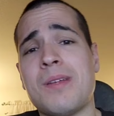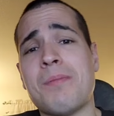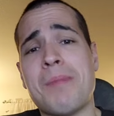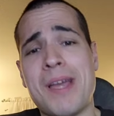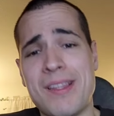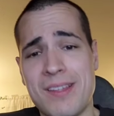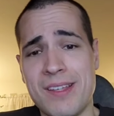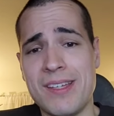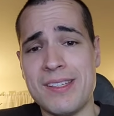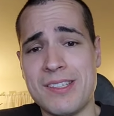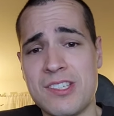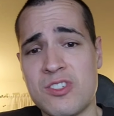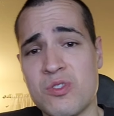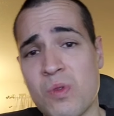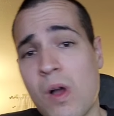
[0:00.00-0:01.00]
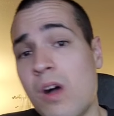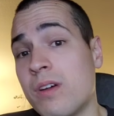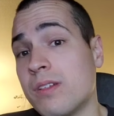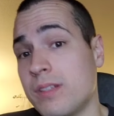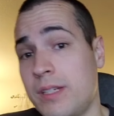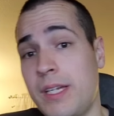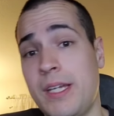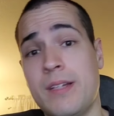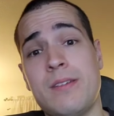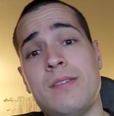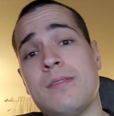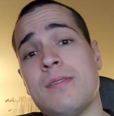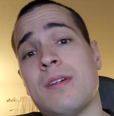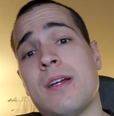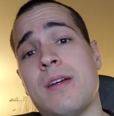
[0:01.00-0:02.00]
my list strongly
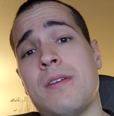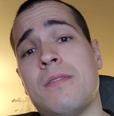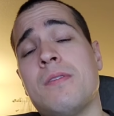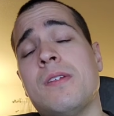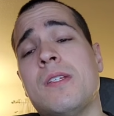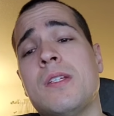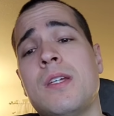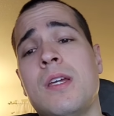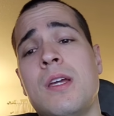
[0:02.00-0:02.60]
around